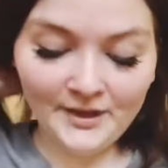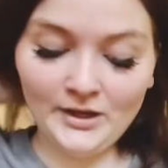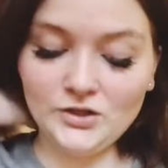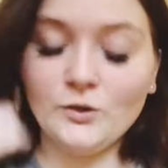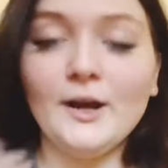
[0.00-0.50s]

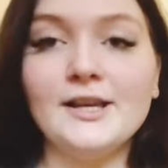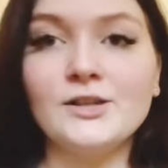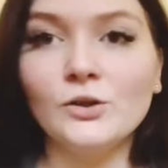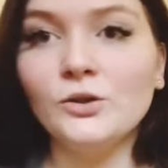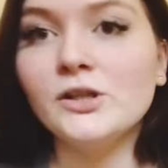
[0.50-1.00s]
So I
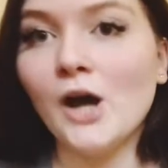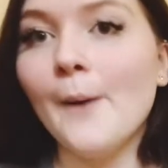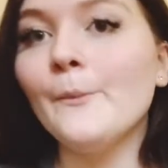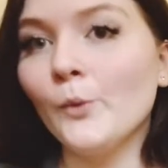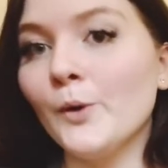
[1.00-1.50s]
slowly
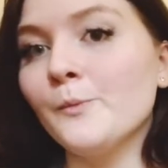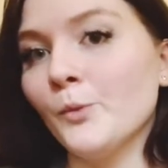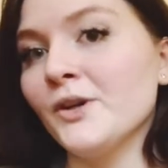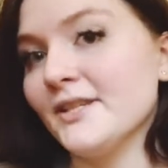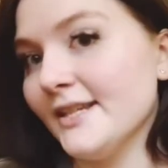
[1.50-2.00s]
got more and
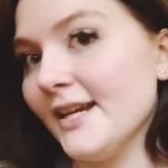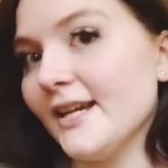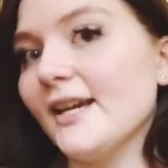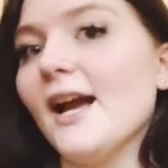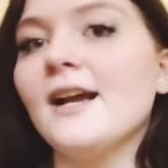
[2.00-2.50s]
more
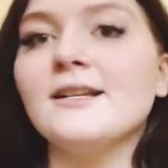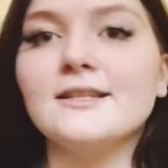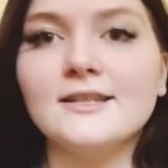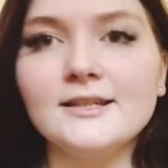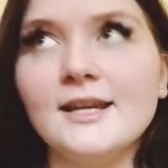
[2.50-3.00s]
sick
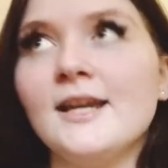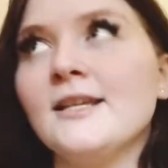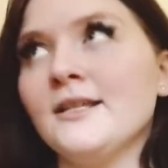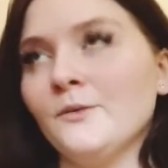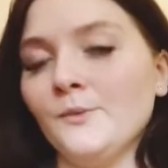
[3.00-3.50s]
as the
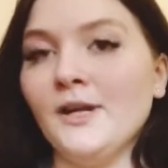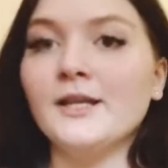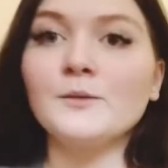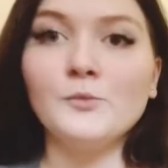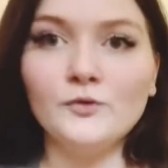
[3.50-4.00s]
days and
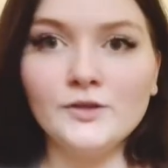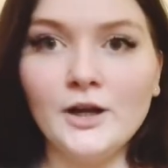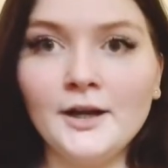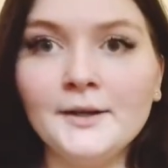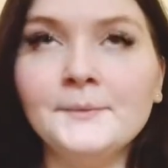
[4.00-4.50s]
weeks moved
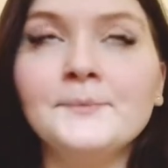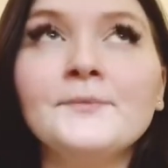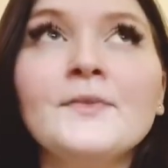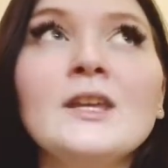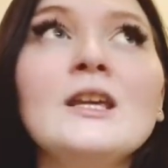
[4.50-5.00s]
on.
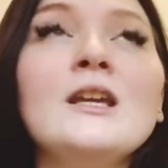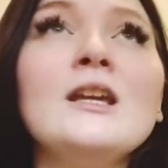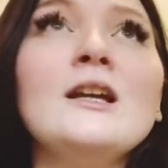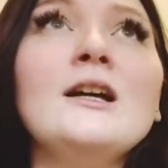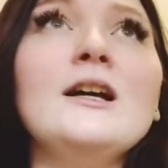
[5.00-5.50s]

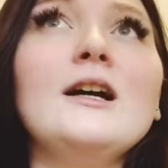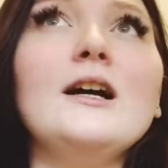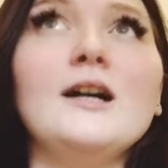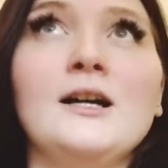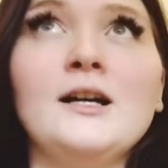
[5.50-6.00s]

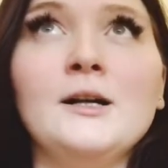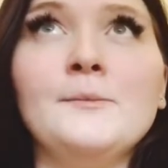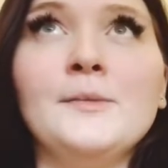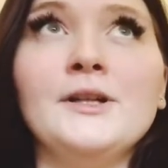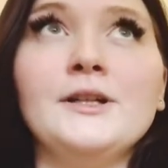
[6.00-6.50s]

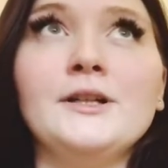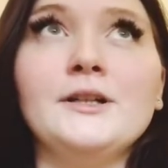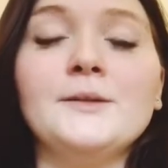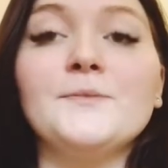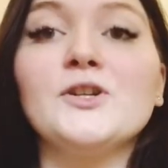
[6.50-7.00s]
The
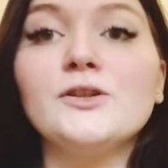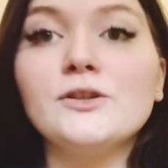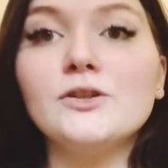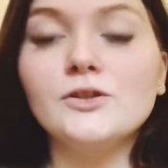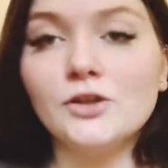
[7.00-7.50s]

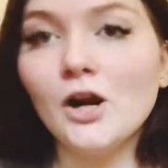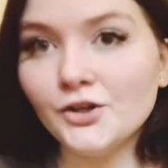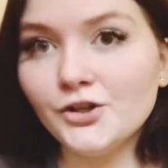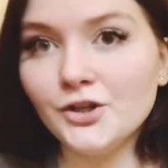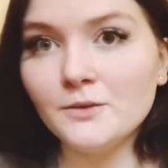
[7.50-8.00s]

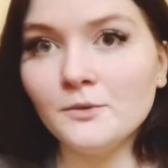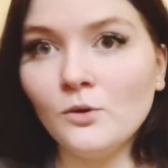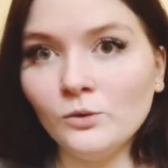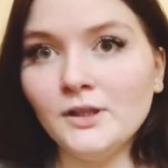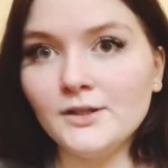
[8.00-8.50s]
Dr. Treisman
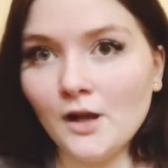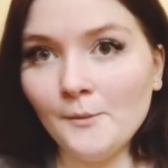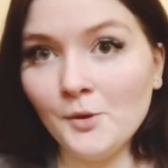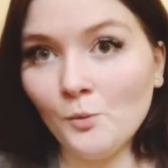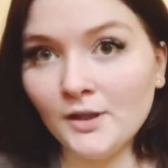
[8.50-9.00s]
only saw
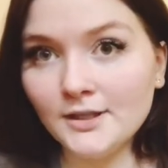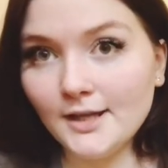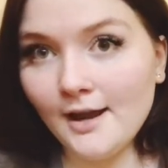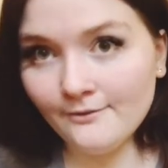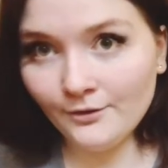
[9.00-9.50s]
me once
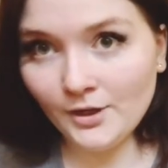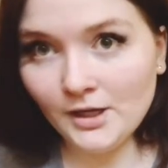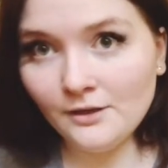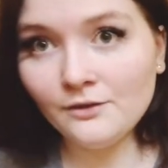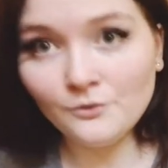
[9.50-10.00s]

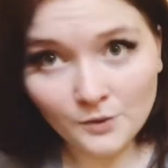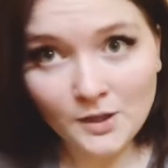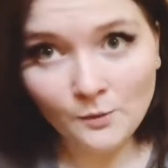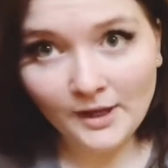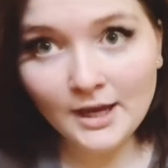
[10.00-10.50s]
every
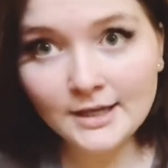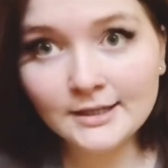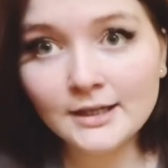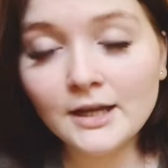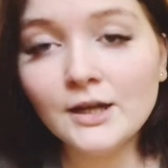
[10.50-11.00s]
3 weeks.